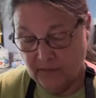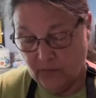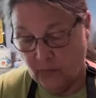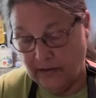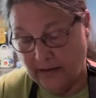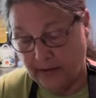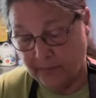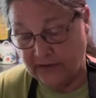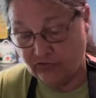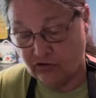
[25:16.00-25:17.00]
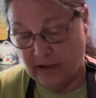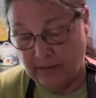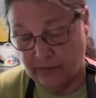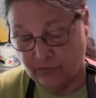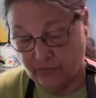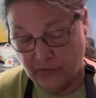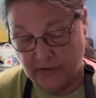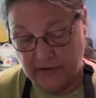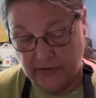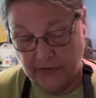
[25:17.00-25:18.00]
We like peach cobblers
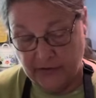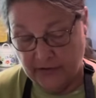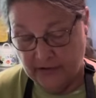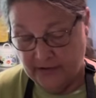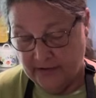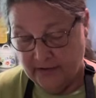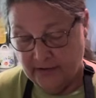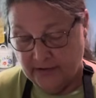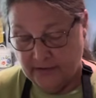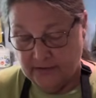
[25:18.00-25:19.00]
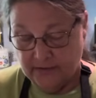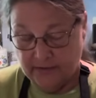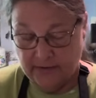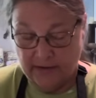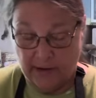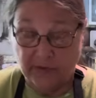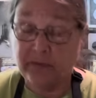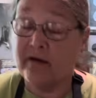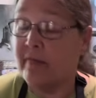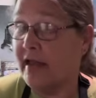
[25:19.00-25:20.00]
around here. I would
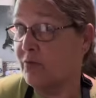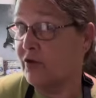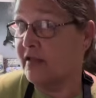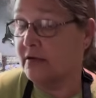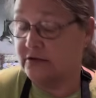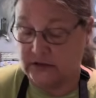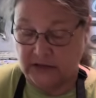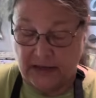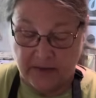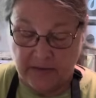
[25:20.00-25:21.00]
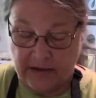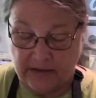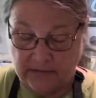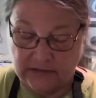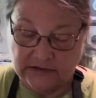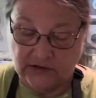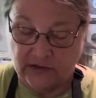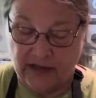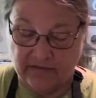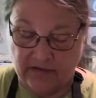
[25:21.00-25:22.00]
have made one of those today, but I still
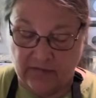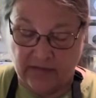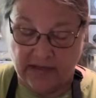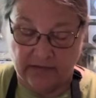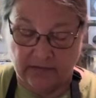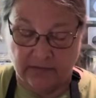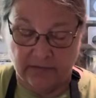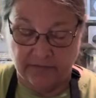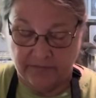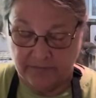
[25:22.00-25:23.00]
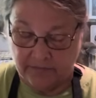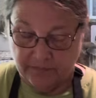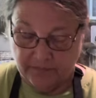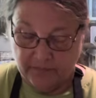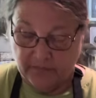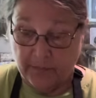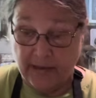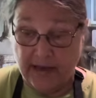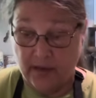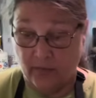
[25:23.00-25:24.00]
have some of that
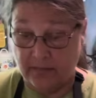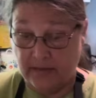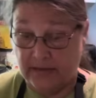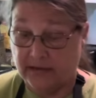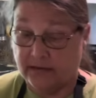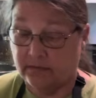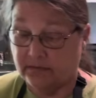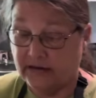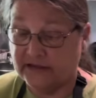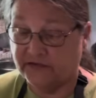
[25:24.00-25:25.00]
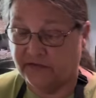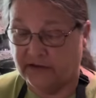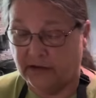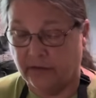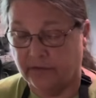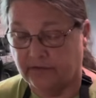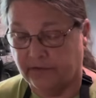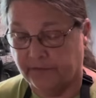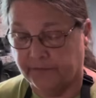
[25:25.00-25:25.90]
pie we made last video, so